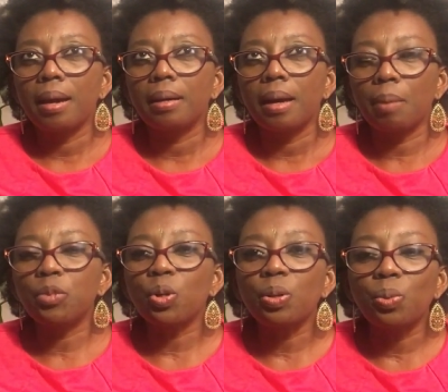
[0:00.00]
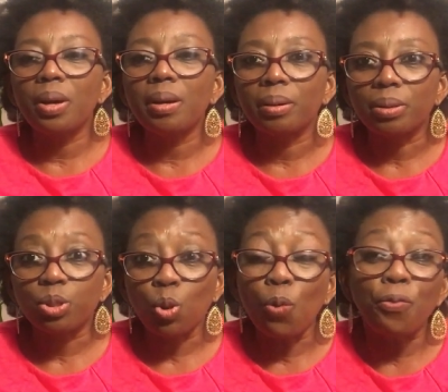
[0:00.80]
I'm doing well
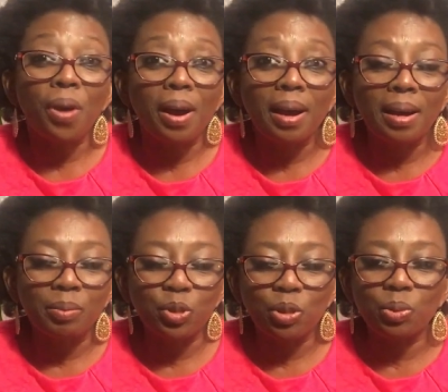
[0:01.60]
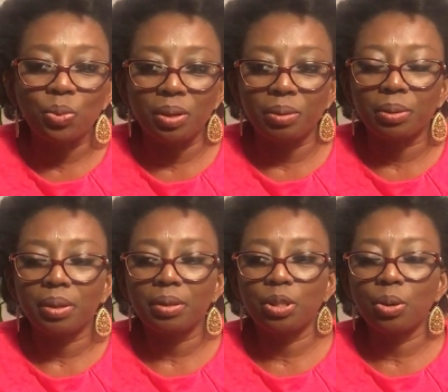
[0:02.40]
so far. I'm doing well,
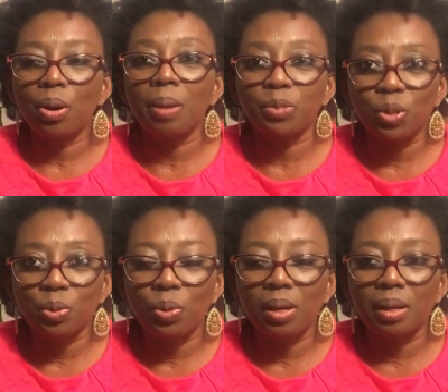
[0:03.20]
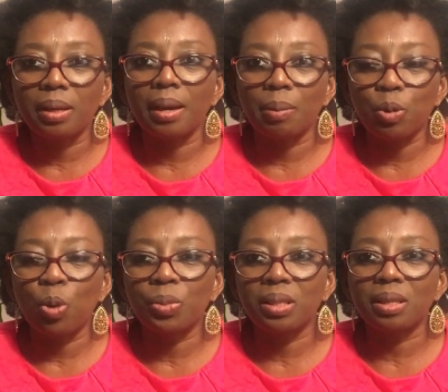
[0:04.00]
I'm doing well. I am
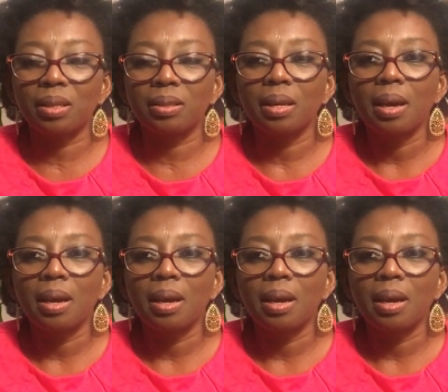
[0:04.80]
committed.